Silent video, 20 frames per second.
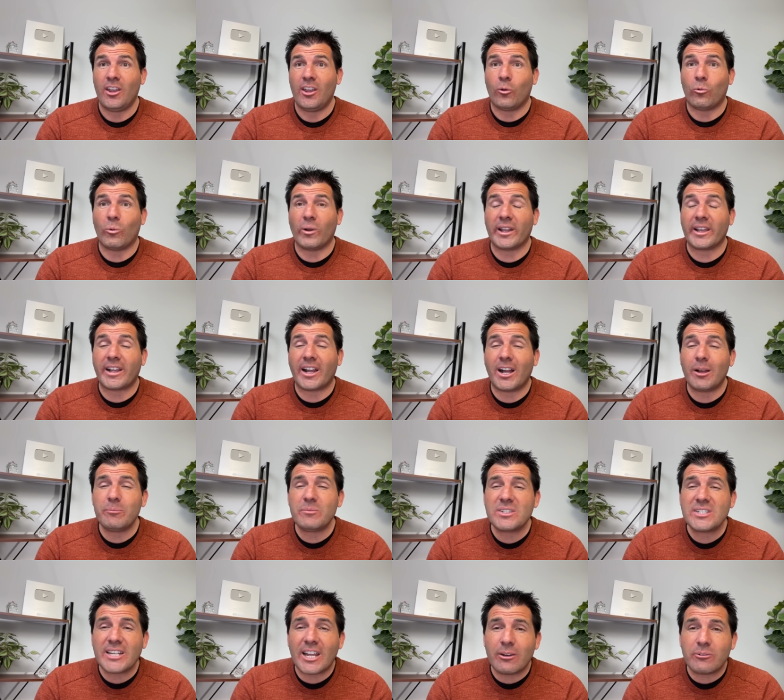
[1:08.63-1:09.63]
when it
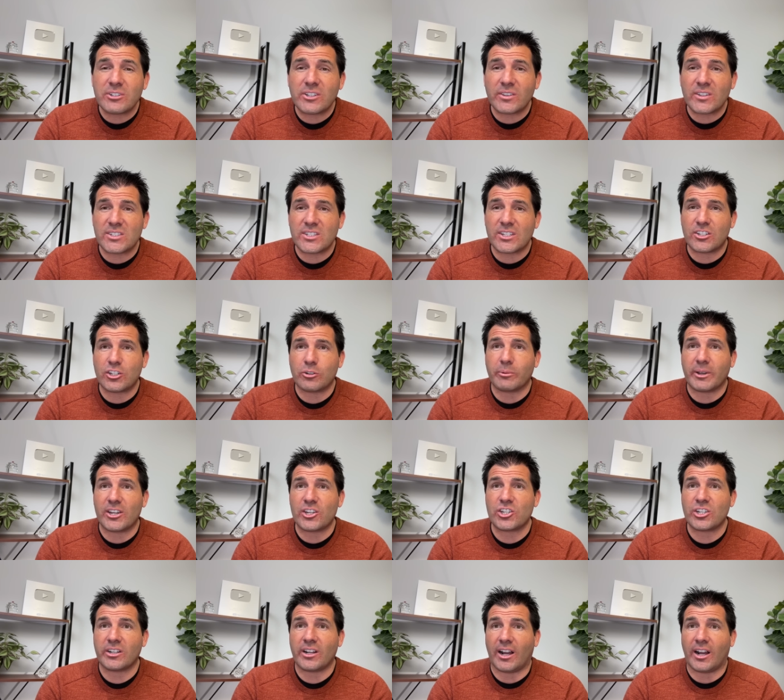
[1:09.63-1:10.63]
comes down to the
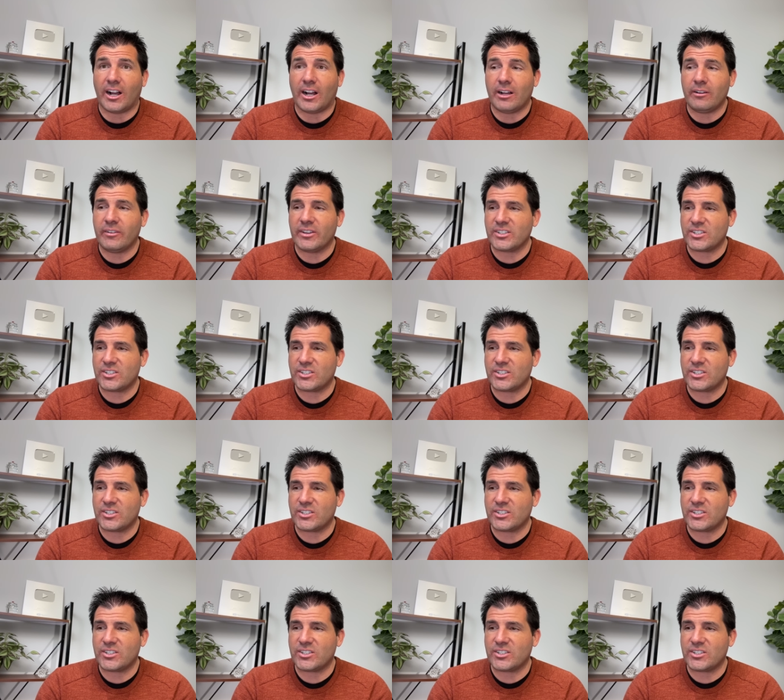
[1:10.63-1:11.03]
situation of